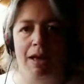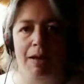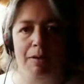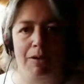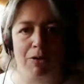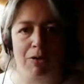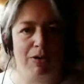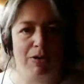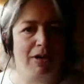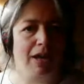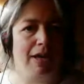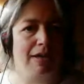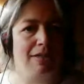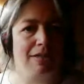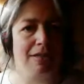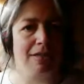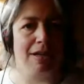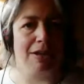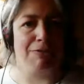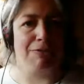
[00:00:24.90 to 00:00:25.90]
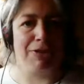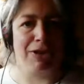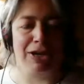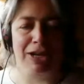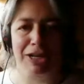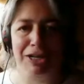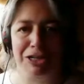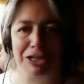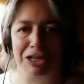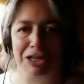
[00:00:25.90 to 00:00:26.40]
Courtney has a
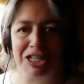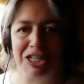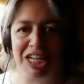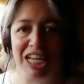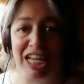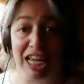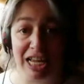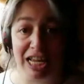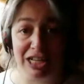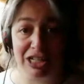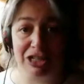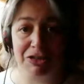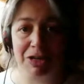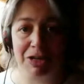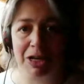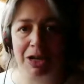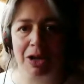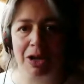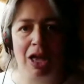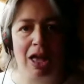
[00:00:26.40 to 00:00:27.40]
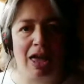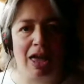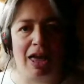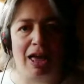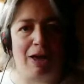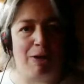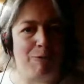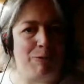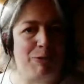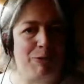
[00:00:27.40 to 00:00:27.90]
very interesting history.
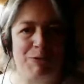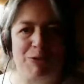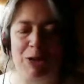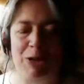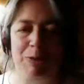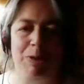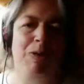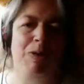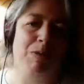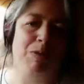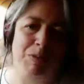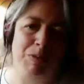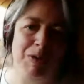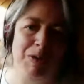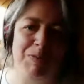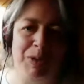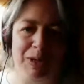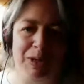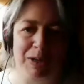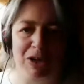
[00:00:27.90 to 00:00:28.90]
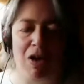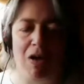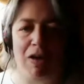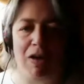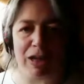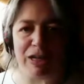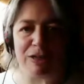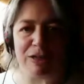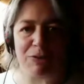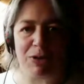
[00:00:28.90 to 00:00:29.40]
I've been following him. We've been
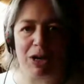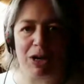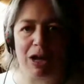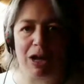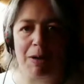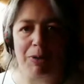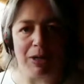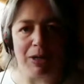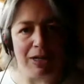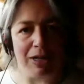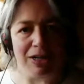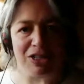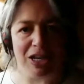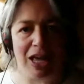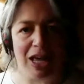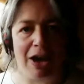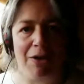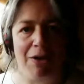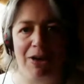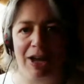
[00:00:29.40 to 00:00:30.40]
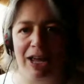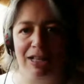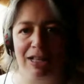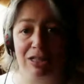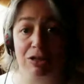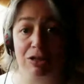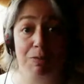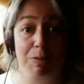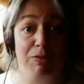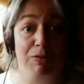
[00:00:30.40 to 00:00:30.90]
colleagues for a couple of years now, and
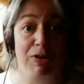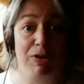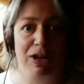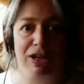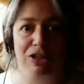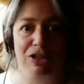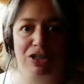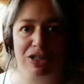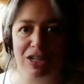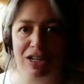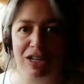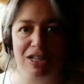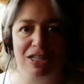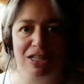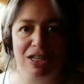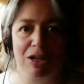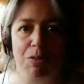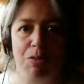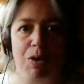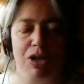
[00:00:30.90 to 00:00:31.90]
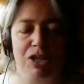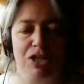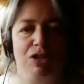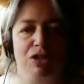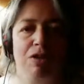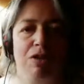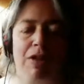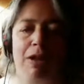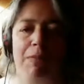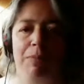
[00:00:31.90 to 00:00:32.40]
so it's been very interesting to see where his
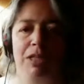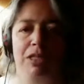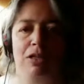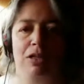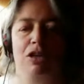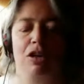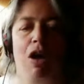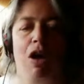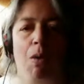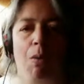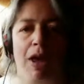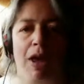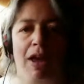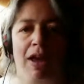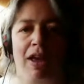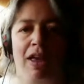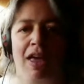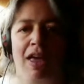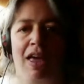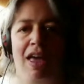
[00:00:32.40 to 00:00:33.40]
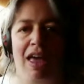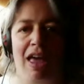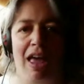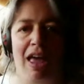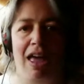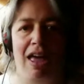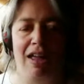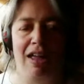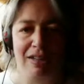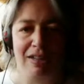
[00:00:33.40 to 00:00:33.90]
new developments are going.
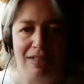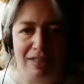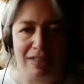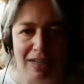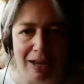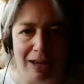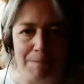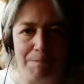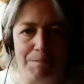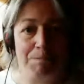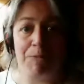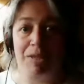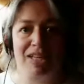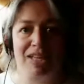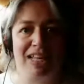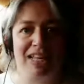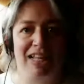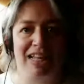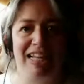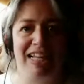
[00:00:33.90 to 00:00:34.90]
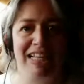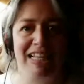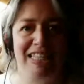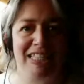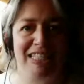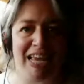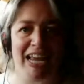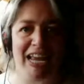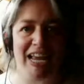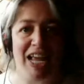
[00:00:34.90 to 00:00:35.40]
And let's
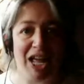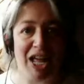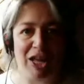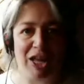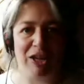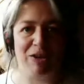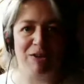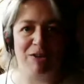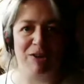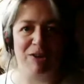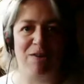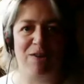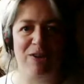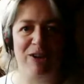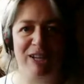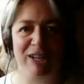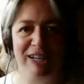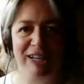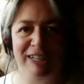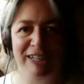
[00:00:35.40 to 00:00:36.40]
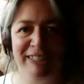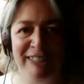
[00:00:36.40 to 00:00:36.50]
say hello to Courtney.